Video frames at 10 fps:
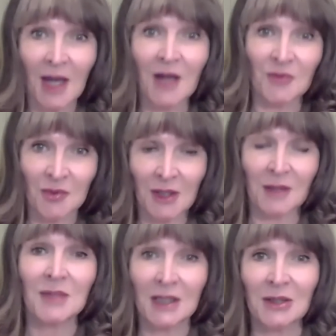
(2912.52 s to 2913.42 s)

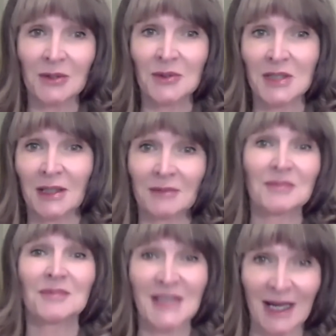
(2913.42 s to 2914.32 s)
everything, including
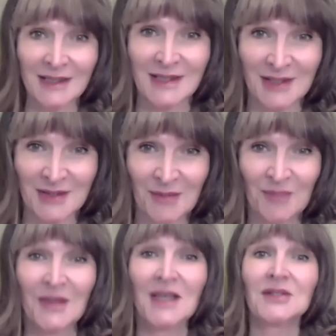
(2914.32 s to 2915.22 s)
taxes,
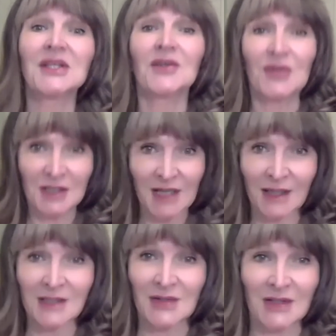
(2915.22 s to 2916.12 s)
death and
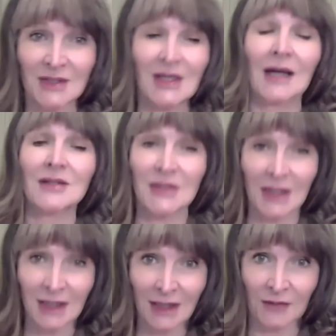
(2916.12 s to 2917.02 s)
taxes, that's
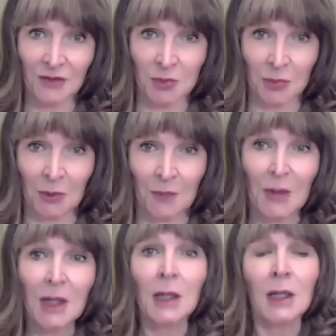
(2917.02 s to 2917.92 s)
inevitable.
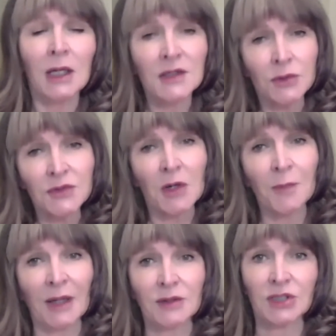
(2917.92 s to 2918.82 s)
It's also
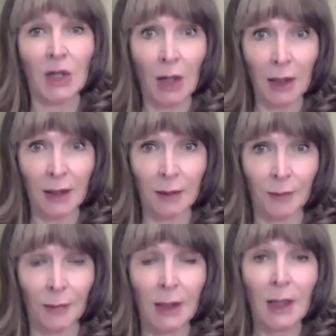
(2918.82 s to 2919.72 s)
about
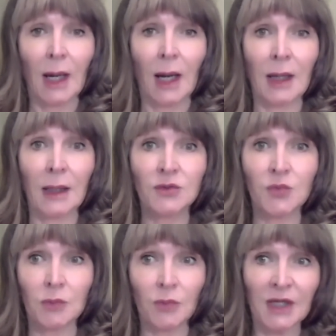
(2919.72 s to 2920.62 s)
time.
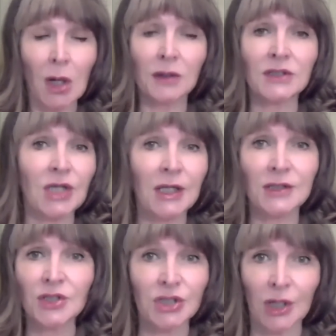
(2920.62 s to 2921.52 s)
And we can't
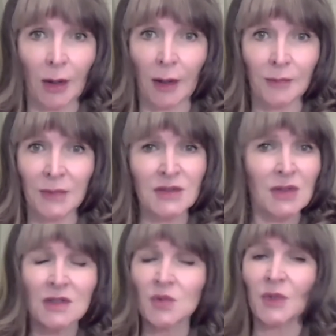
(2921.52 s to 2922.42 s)
change time. It's
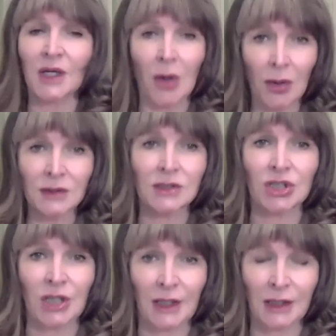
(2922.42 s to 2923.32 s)
things we can't
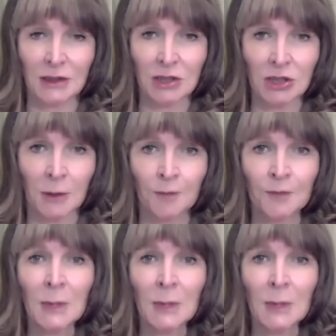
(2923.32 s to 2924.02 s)
change.